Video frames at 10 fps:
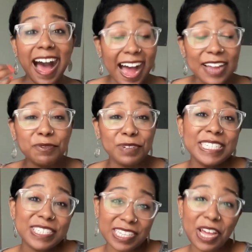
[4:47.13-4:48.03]
I
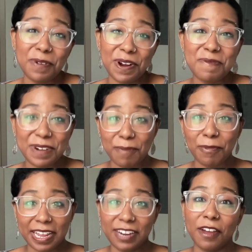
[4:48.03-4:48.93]
read slower when I'm
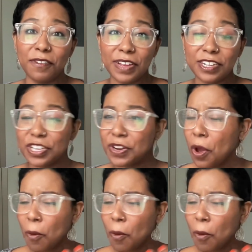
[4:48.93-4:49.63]
reading nonfiction.